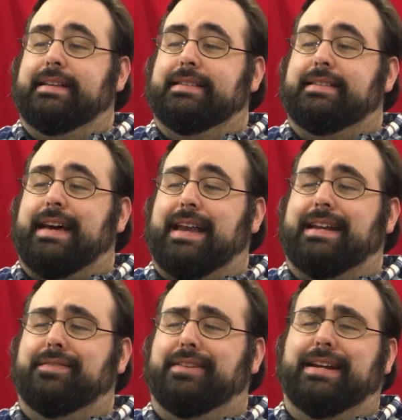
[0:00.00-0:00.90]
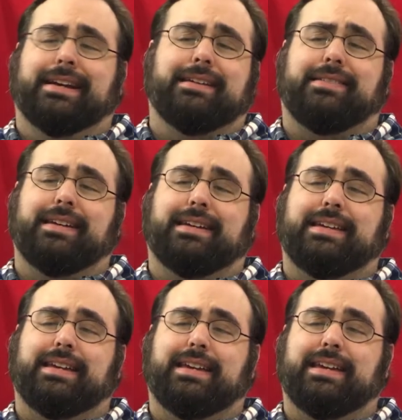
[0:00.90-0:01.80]
and then that evening, I
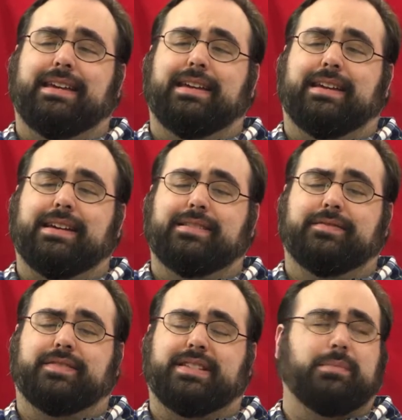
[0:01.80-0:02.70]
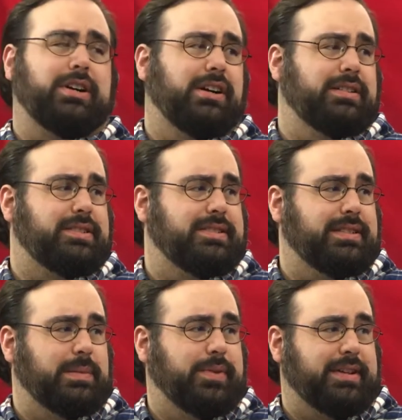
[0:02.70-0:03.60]
think he kind of
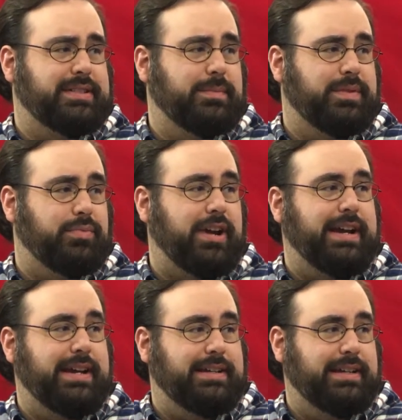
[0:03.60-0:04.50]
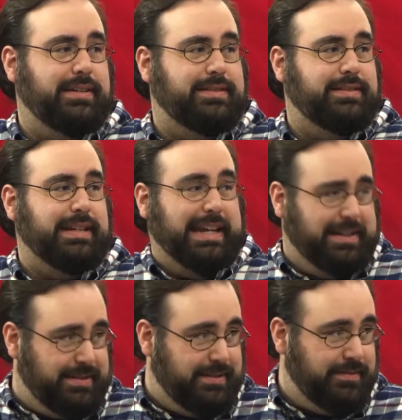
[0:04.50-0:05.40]
subconsciously picks up the bright idea
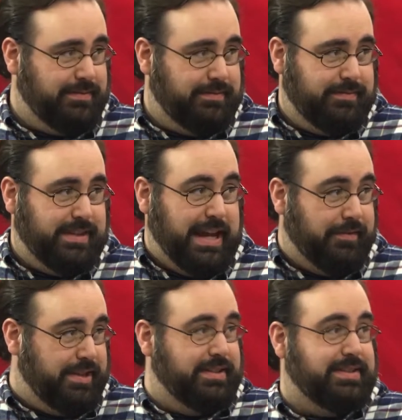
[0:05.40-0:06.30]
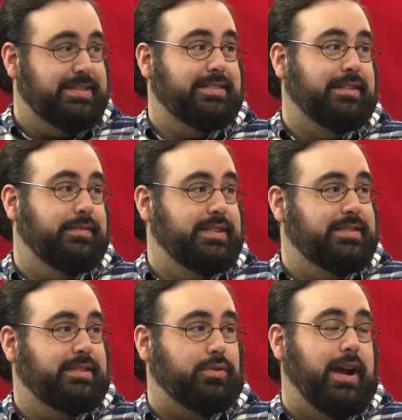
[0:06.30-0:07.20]
to eat the evidence
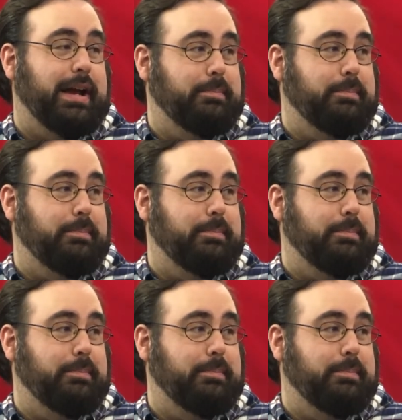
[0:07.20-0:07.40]
of his